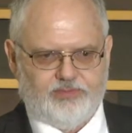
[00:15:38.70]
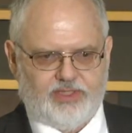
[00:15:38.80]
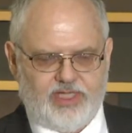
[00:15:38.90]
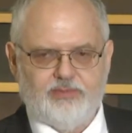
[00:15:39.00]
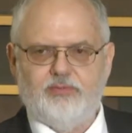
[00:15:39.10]

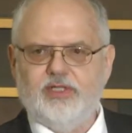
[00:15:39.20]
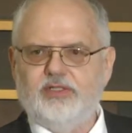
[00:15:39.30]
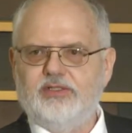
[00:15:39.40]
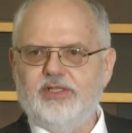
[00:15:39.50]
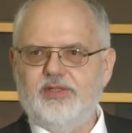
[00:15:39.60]

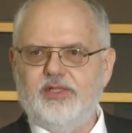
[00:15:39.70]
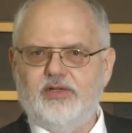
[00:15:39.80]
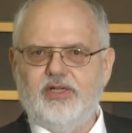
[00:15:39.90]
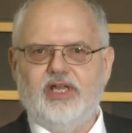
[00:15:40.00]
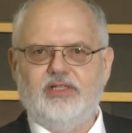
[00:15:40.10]
capabilities that
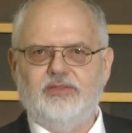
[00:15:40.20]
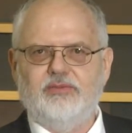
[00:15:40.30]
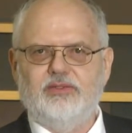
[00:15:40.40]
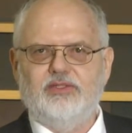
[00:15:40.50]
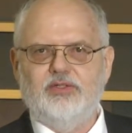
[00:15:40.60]
are not,
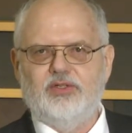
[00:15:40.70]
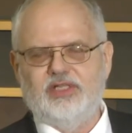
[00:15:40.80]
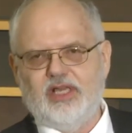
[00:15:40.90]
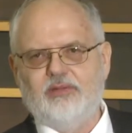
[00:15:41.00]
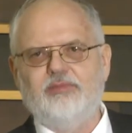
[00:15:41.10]
you
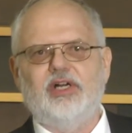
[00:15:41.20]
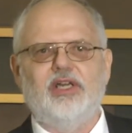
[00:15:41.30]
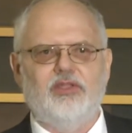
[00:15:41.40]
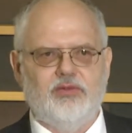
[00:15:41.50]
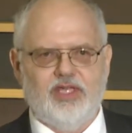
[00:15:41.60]
cannot buy,
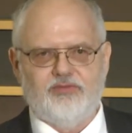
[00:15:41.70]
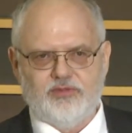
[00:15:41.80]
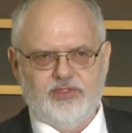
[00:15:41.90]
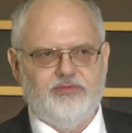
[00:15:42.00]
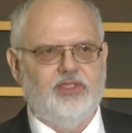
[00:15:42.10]
you have
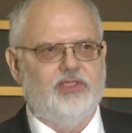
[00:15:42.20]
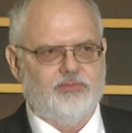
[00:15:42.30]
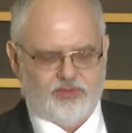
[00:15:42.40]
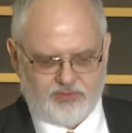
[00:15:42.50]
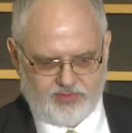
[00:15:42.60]
to
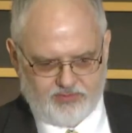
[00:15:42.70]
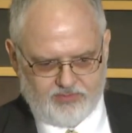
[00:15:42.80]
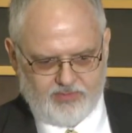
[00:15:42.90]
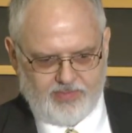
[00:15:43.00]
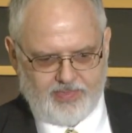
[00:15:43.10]
develop those.
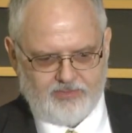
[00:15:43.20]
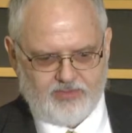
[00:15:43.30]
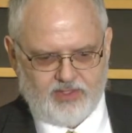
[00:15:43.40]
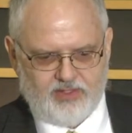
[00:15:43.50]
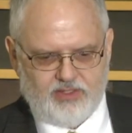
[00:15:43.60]

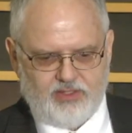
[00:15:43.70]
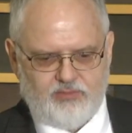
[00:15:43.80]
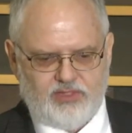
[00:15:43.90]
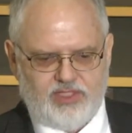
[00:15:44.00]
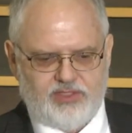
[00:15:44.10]
And
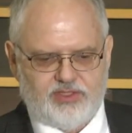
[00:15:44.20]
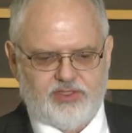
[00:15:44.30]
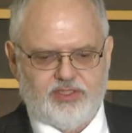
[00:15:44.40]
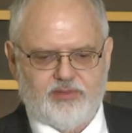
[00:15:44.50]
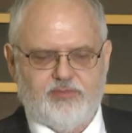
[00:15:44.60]

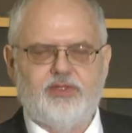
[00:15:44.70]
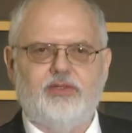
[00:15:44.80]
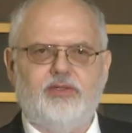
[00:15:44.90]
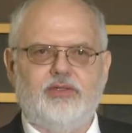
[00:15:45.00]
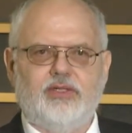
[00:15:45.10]
relationships,
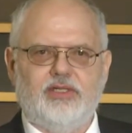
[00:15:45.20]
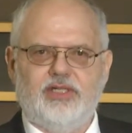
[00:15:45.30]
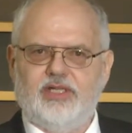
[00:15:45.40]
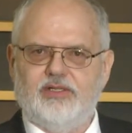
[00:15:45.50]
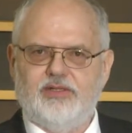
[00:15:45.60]

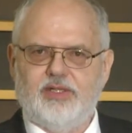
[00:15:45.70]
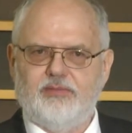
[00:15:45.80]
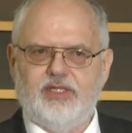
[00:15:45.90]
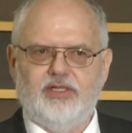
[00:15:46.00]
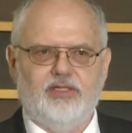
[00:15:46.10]
again,
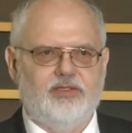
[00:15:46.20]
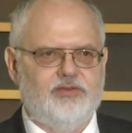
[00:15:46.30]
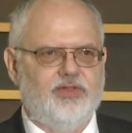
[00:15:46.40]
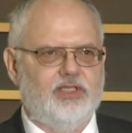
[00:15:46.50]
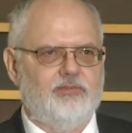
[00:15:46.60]
something that it
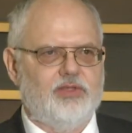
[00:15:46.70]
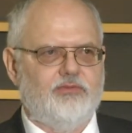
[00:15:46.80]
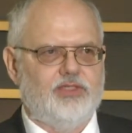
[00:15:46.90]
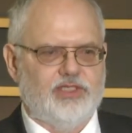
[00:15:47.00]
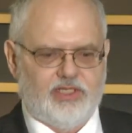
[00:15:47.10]
develops
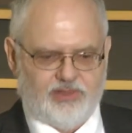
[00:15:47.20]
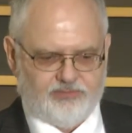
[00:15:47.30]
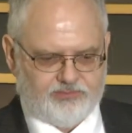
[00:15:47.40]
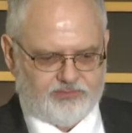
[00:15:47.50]
over time.